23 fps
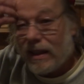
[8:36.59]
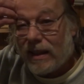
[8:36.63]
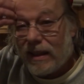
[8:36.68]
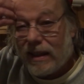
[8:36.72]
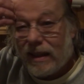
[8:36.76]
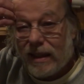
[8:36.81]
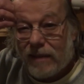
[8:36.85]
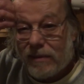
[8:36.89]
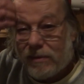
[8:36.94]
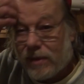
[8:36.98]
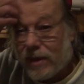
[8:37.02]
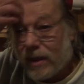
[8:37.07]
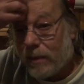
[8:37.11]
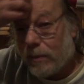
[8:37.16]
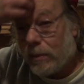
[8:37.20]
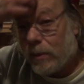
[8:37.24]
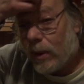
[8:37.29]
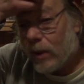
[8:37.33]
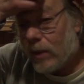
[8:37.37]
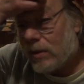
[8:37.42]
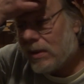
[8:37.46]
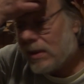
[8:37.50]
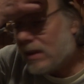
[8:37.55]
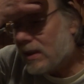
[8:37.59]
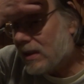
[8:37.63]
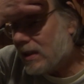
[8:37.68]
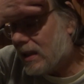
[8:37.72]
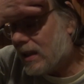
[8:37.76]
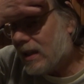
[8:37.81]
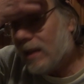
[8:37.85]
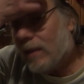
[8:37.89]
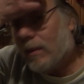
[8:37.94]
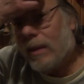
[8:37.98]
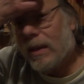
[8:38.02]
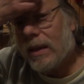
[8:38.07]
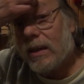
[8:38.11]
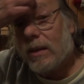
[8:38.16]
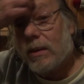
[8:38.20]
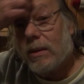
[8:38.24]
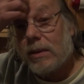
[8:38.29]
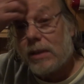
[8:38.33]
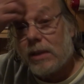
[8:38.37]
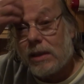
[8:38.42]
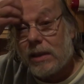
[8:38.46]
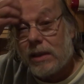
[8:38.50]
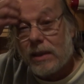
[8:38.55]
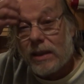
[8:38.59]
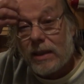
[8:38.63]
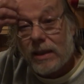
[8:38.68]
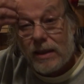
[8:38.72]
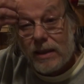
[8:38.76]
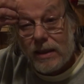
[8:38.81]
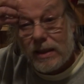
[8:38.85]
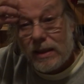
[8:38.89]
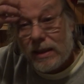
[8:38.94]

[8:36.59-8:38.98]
And after I posted it, I went, oh shit.